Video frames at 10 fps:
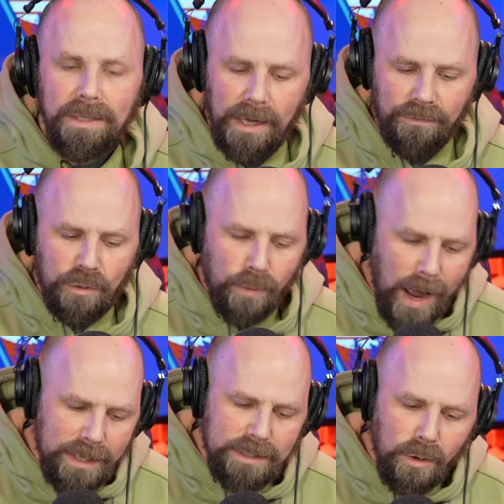If The
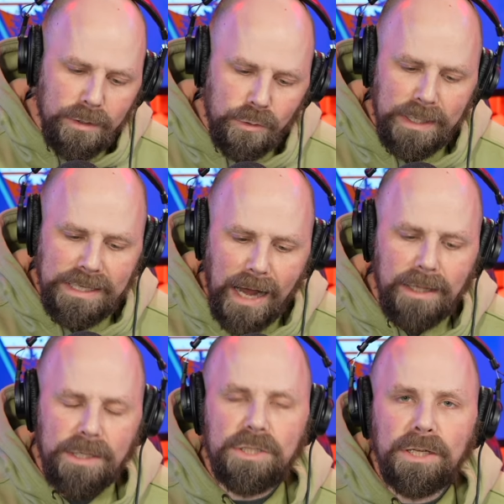Rock is going to
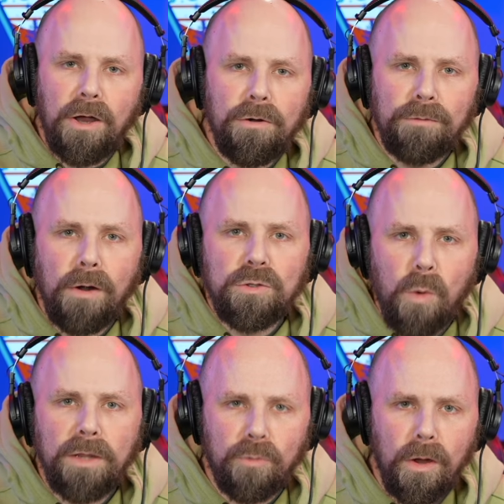acknowledge that Cody Rhodes
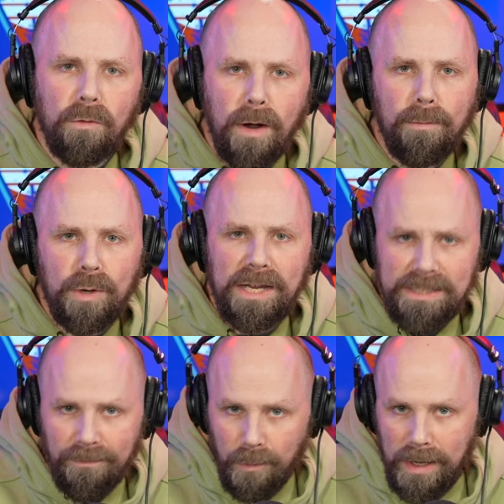won the Royal Rumble and has
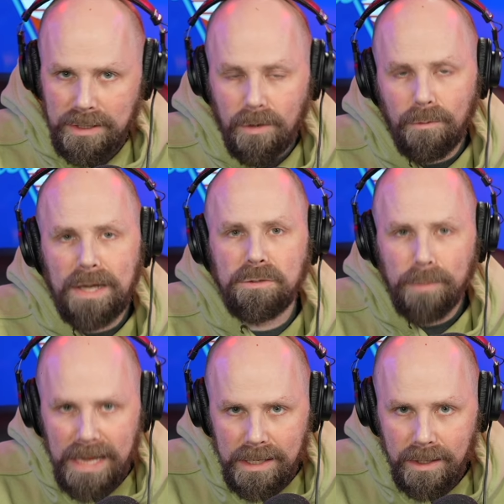every right to go to
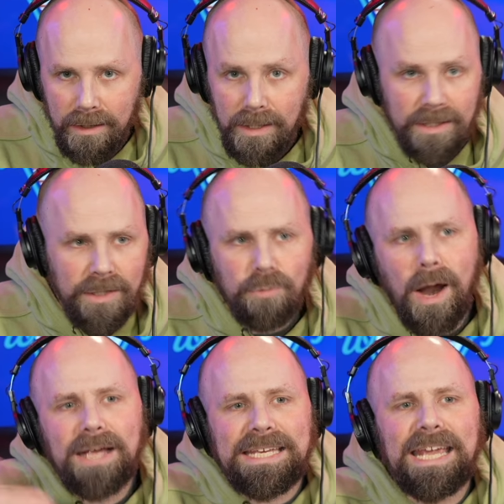WrestleMania, then The
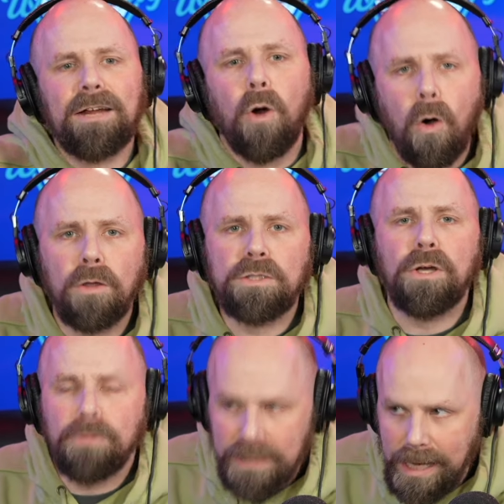Rock can't
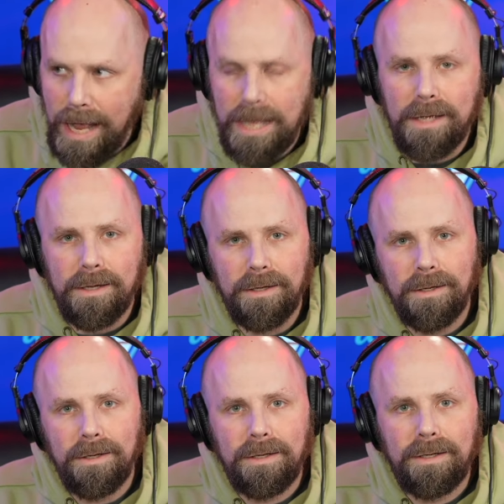also say
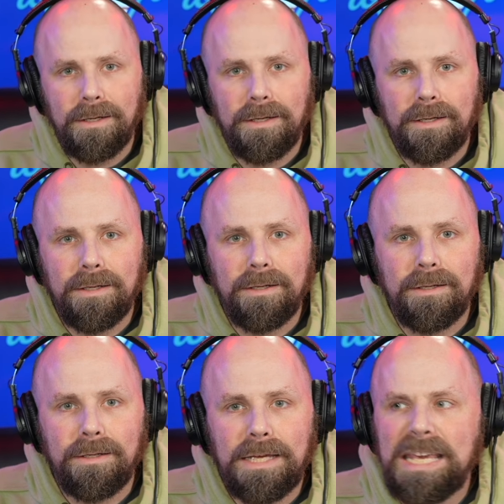
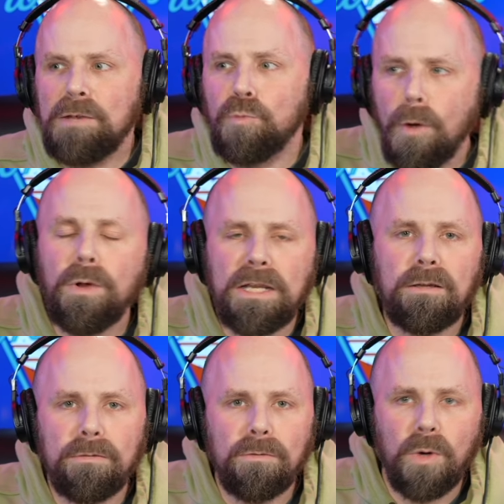he
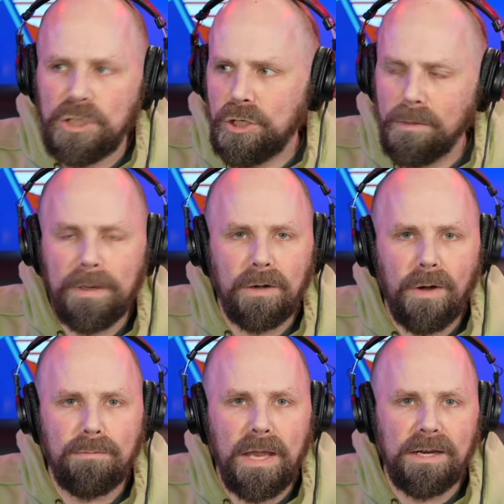ruined what should have been a
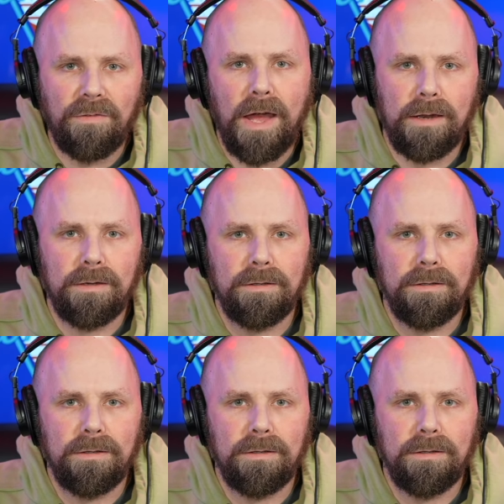great main event.